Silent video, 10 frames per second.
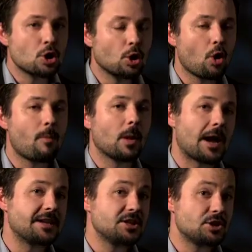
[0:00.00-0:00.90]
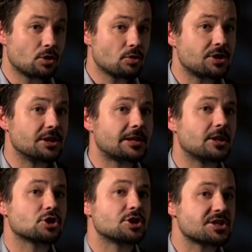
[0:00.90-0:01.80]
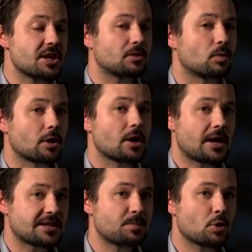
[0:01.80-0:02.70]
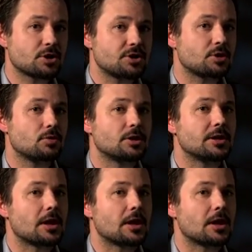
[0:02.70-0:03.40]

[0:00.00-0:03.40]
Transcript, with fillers: Global IT Security Intelligence Network, Kaspersky Security